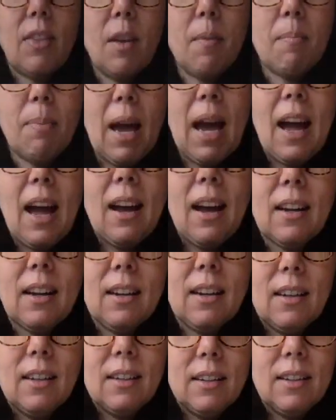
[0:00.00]
the
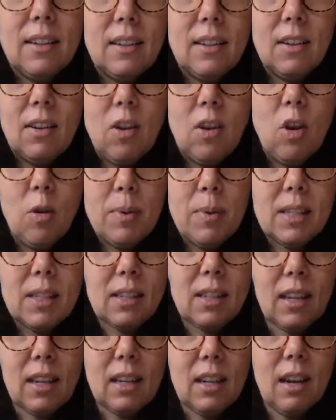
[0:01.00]
back opens
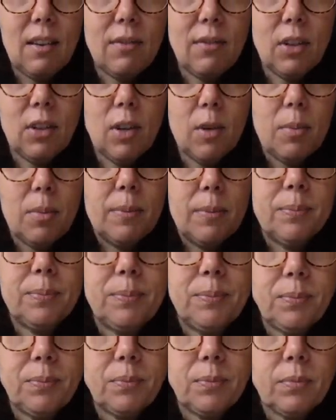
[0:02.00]
like an envelope.
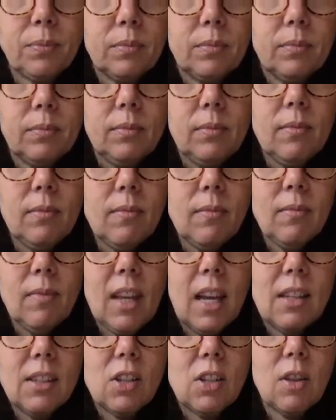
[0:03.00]

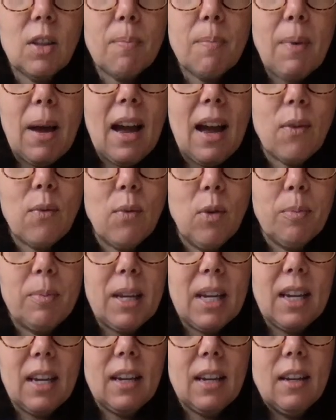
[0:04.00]
And so the back will
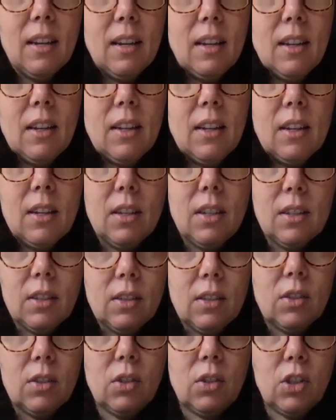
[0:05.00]
be
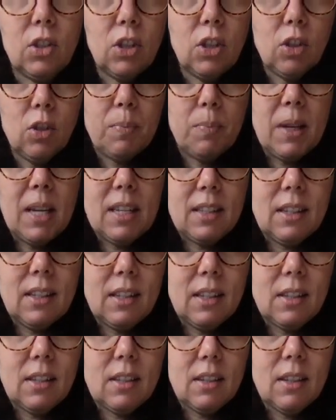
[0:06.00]
two
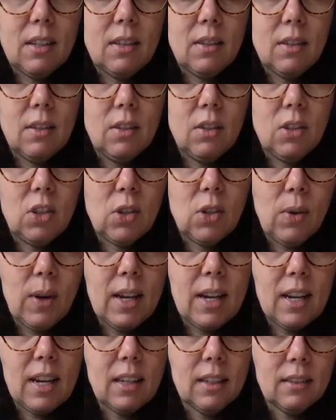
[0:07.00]
pieces
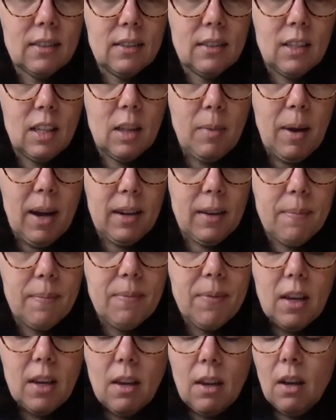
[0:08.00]
joining to the back.
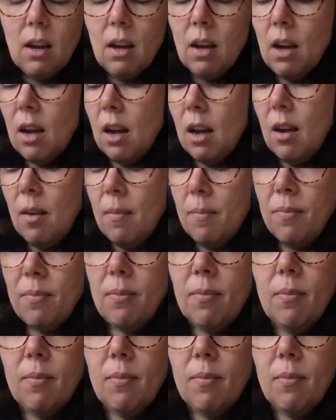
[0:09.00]
Um,